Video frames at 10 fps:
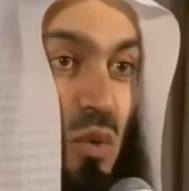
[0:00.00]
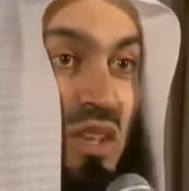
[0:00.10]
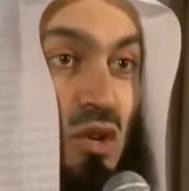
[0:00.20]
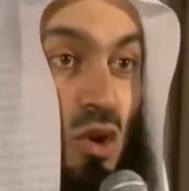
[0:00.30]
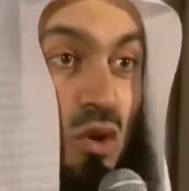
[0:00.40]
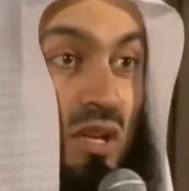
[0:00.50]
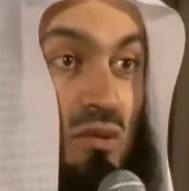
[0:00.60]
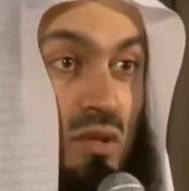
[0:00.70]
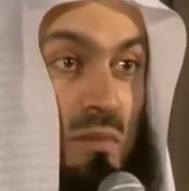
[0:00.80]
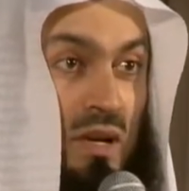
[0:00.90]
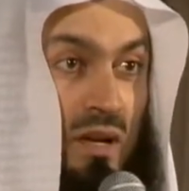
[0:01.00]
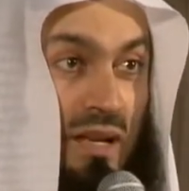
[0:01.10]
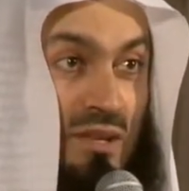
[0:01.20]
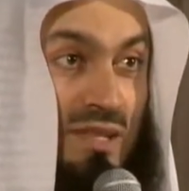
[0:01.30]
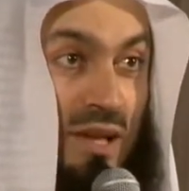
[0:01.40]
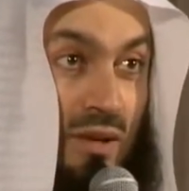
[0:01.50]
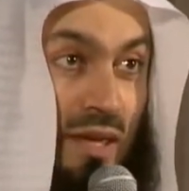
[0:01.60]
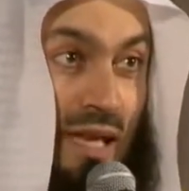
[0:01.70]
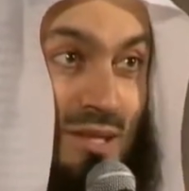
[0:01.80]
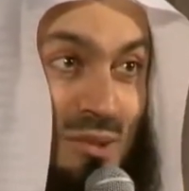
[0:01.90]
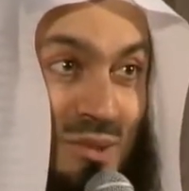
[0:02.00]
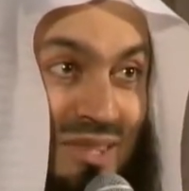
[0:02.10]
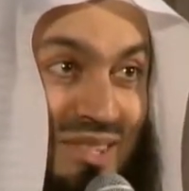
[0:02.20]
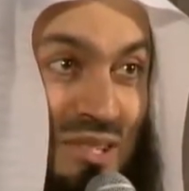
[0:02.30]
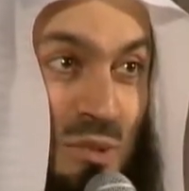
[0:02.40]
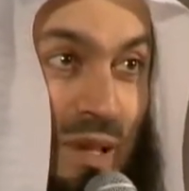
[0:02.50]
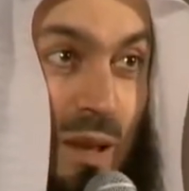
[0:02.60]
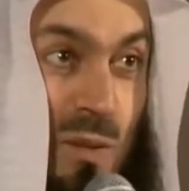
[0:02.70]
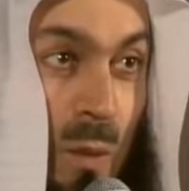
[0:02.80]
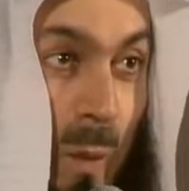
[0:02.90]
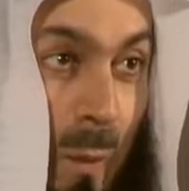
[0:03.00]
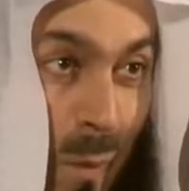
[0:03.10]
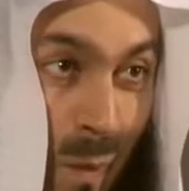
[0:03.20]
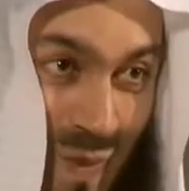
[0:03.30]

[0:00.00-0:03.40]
When you look into the mirror and you say, okay, that tooth is this way, so you...